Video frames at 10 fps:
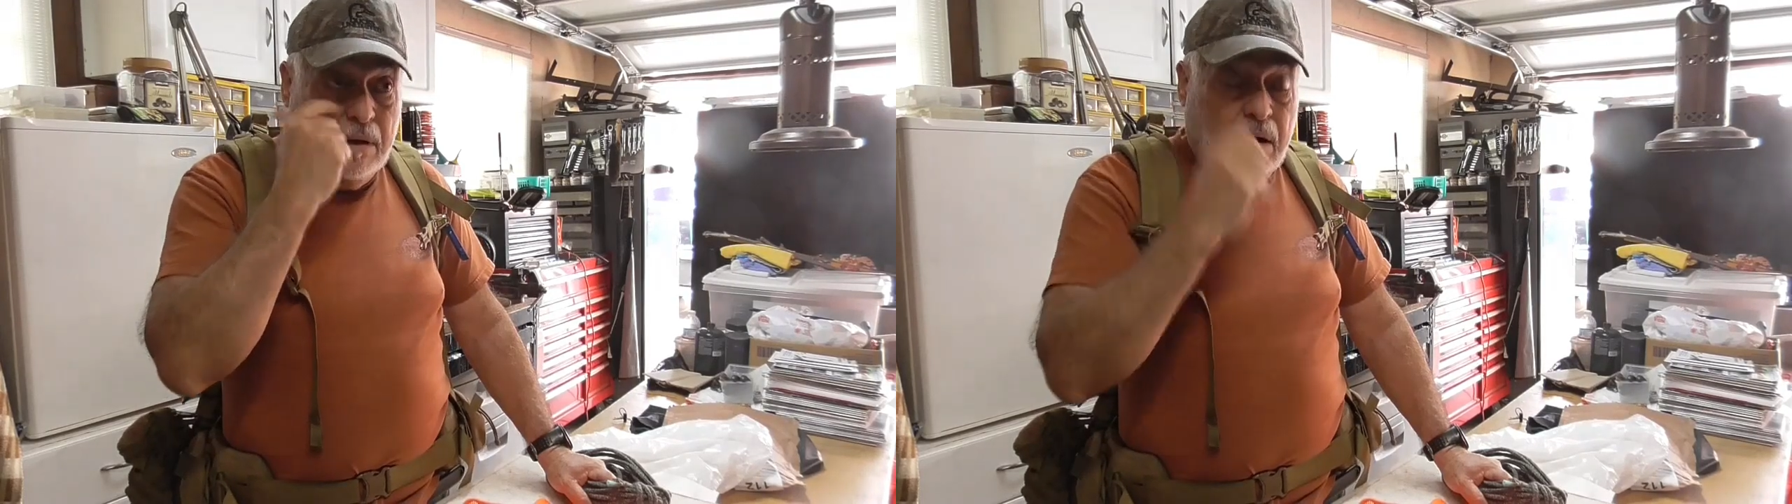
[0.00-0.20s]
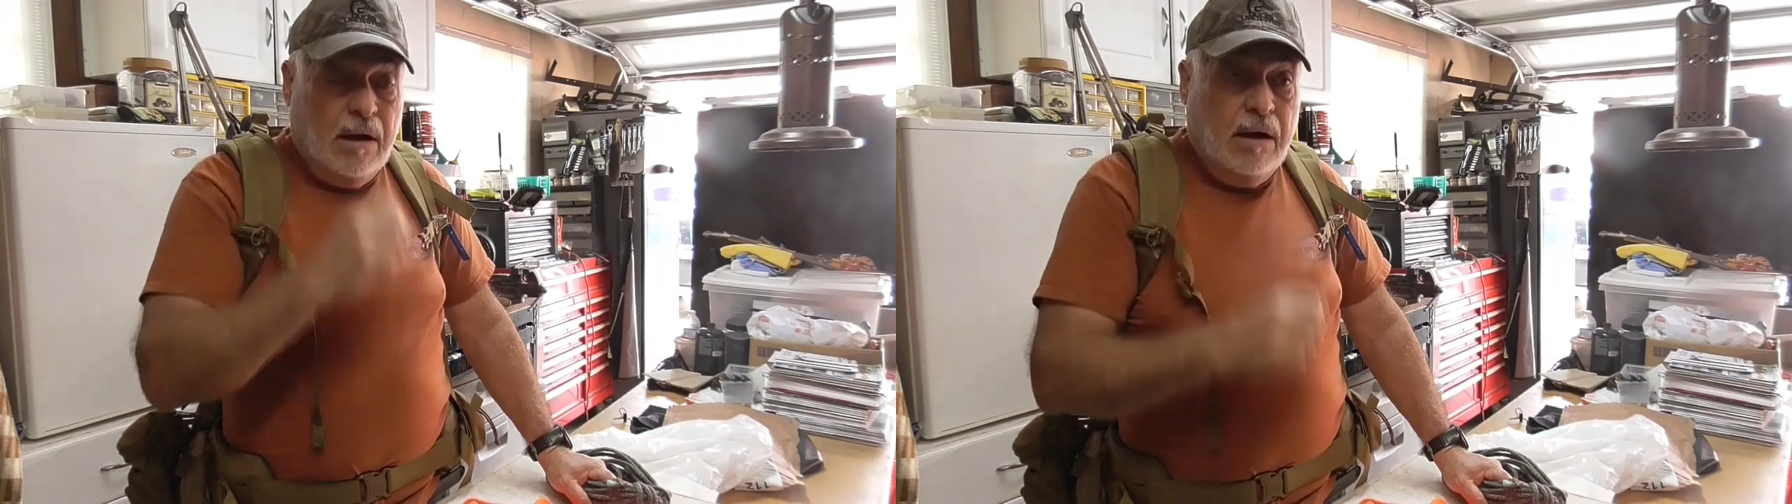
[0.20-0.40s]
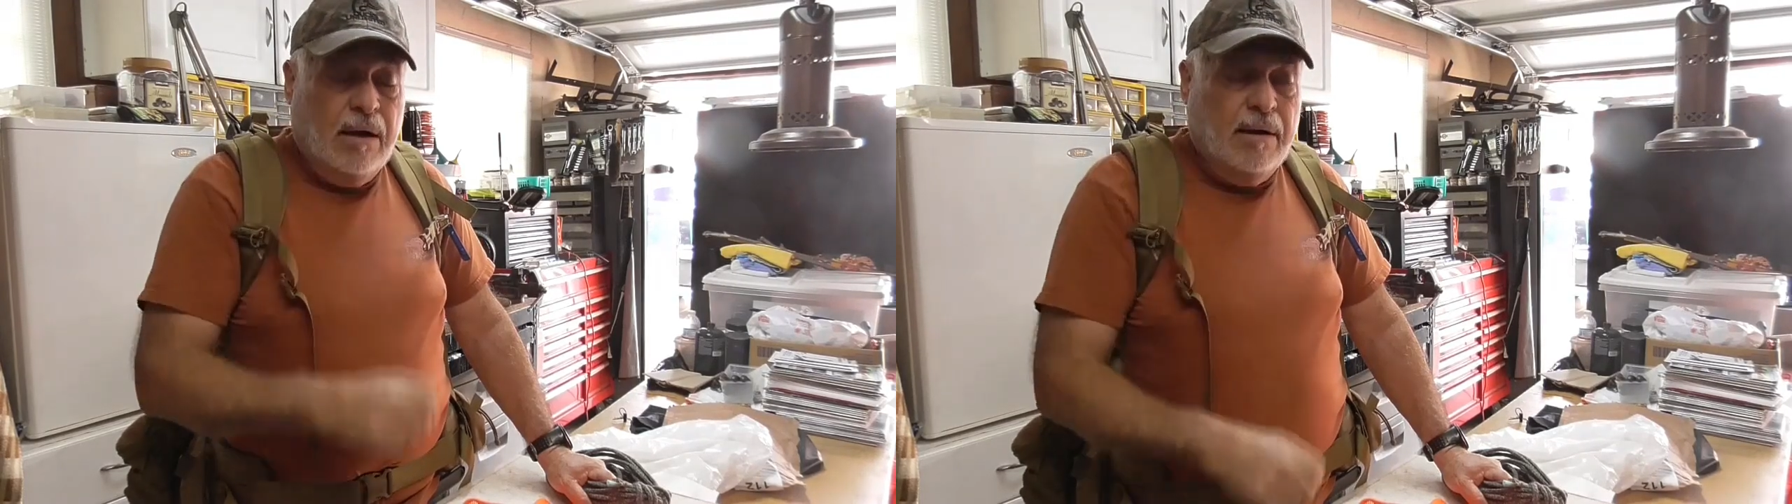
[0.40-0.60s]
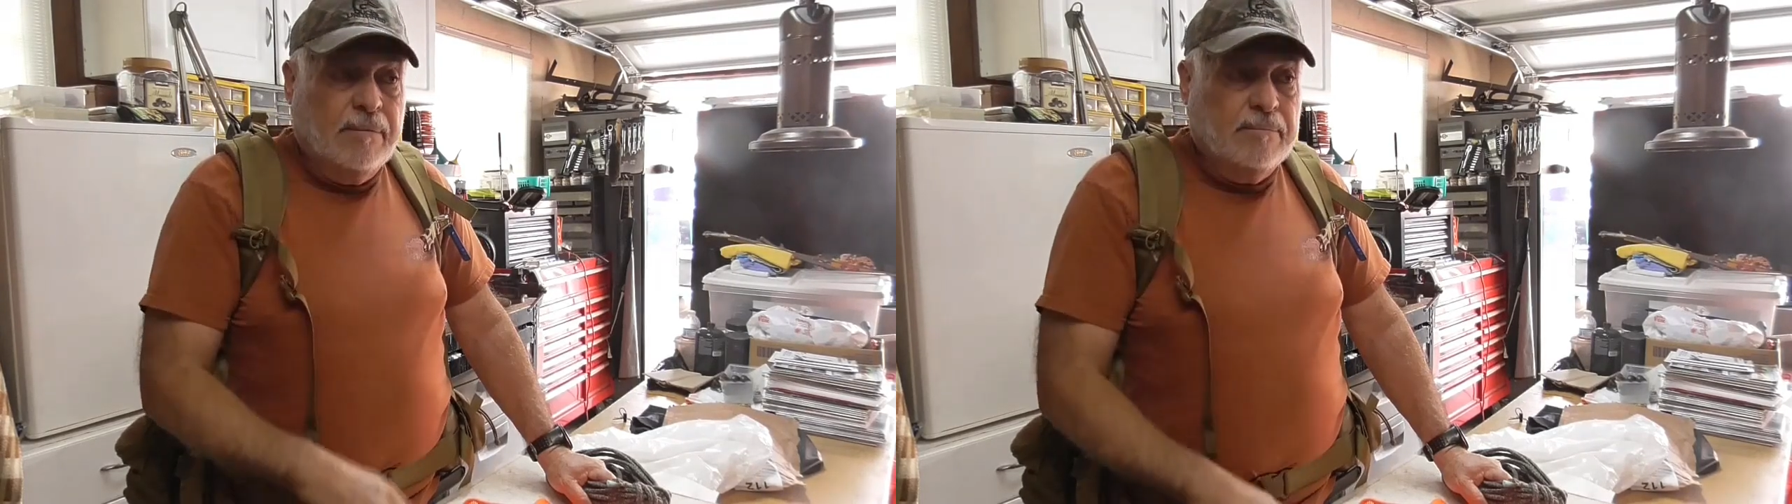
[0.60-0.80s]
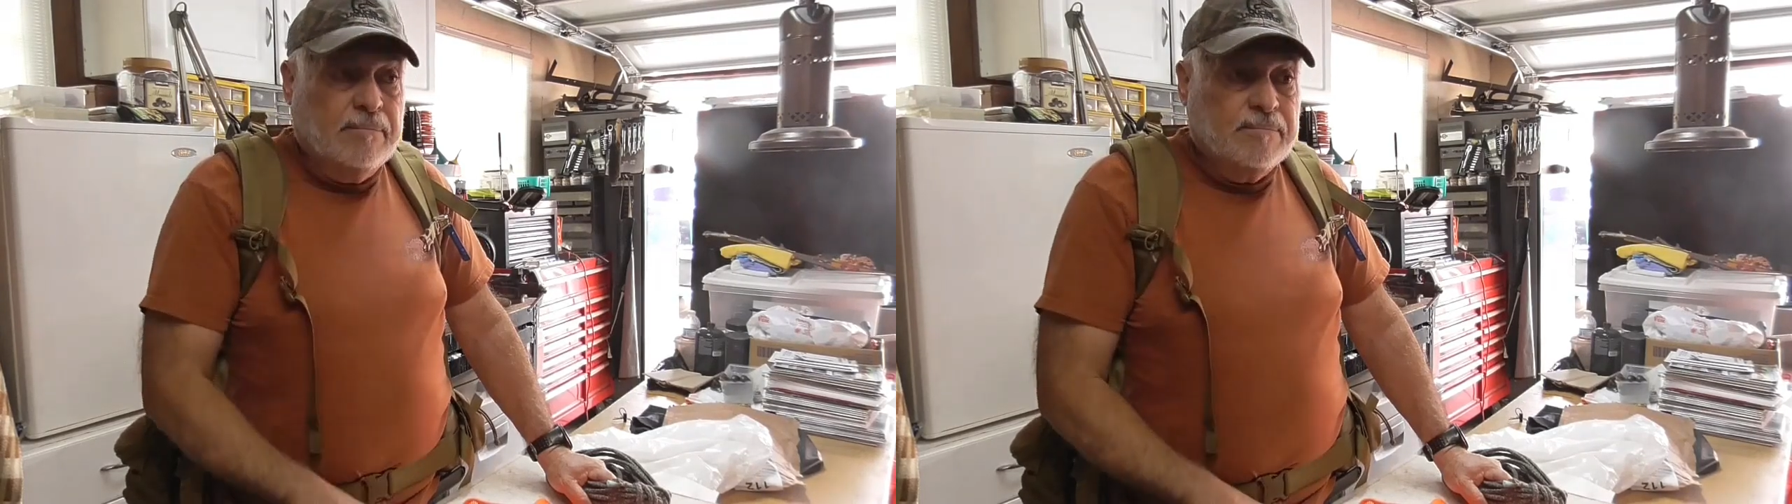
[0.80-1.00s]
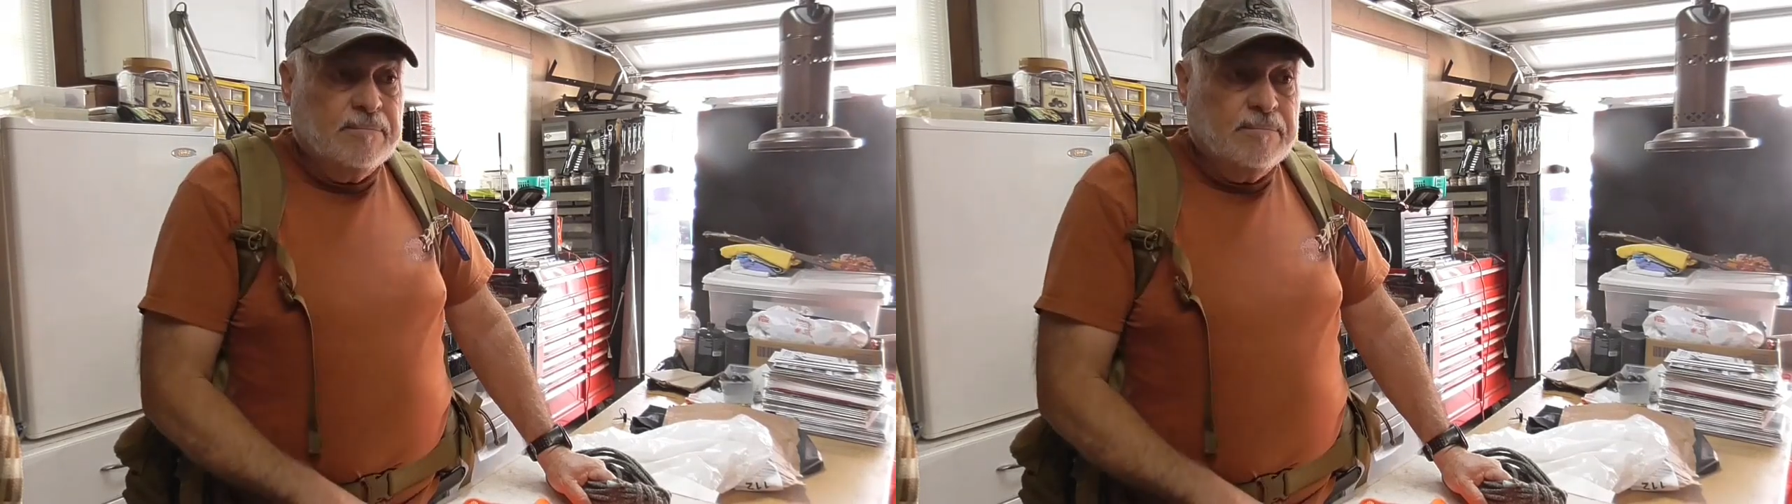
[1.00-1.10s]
Um,